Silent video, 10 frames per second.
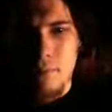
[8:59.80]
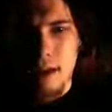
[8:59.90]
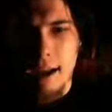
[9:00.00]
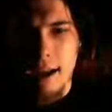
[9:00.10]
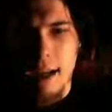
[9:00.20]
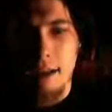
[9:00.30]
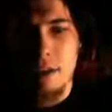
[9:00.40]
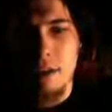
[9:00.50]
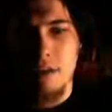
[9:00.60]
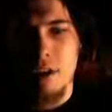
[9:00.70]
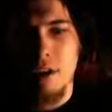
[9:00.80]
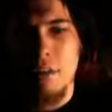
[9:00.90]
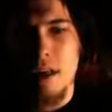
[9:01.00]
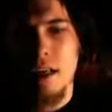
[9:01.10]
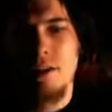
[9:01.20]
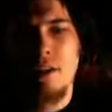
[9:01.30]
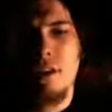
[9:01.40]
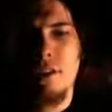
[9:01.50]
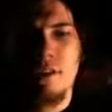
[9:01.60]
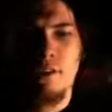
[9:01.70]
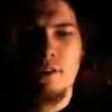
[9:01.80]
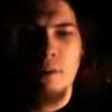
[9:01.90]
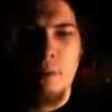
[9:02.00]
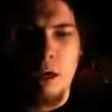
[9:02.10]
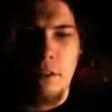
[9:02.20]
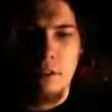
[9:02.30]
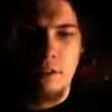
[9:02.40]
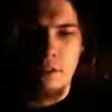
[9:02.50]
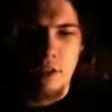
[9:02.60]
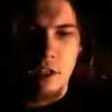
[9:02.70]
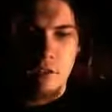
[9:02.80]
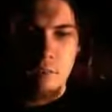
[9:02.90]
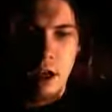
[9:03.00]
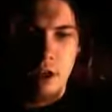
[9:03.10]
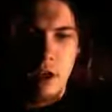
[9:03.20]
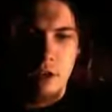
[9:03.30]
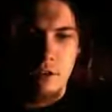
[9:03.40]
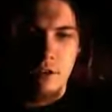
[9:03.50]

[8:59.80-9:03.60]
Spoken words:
and I think what the amazing thing is, too, about this is that he's buried his